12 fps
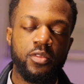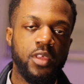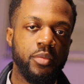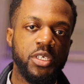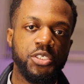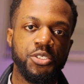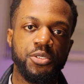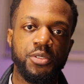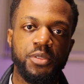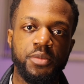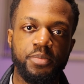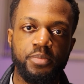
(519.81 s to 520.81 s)
some
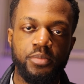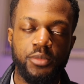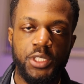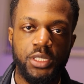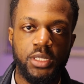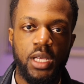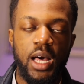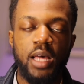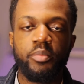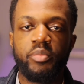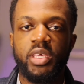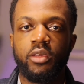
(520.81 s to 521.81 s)
issues just
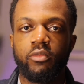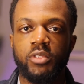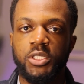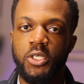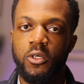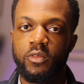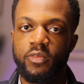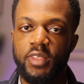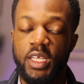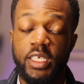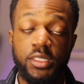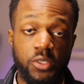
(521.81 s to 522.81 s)
can't be resolved,
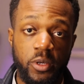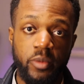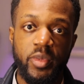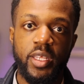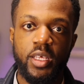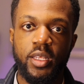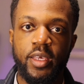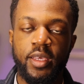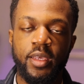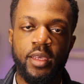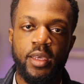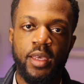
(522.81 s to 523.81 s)
at least not immediately.
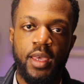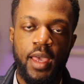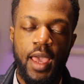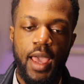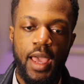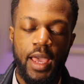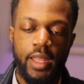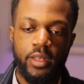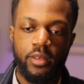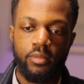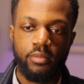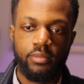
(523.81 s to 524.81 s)

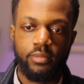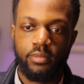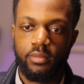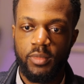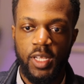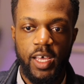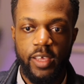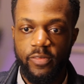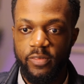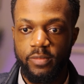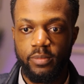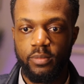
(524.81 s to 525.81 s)
And
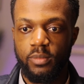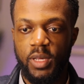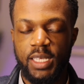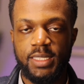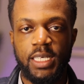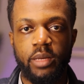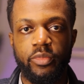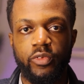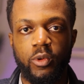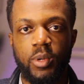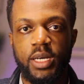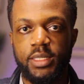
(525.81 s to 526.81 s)
life at times
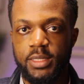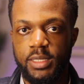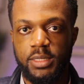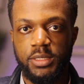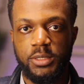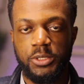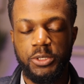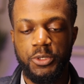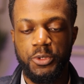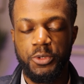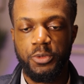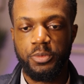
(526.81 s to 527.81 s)
requires us
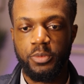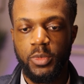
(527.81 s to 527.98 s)
to